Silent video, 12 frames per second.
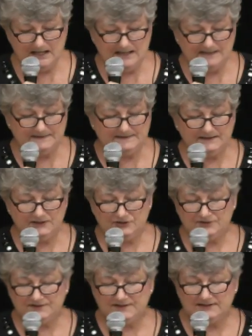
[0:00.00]
And
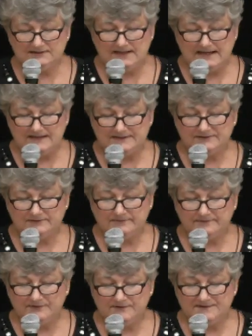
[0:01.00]
seizures can last from
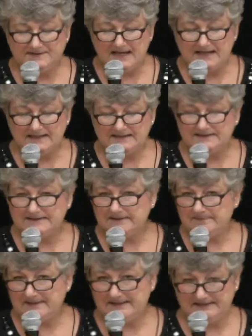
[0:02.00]
a few seconds to
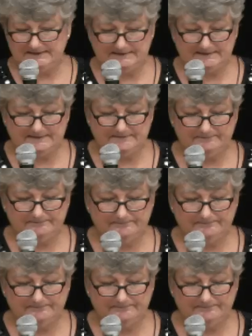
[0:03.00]
minutes.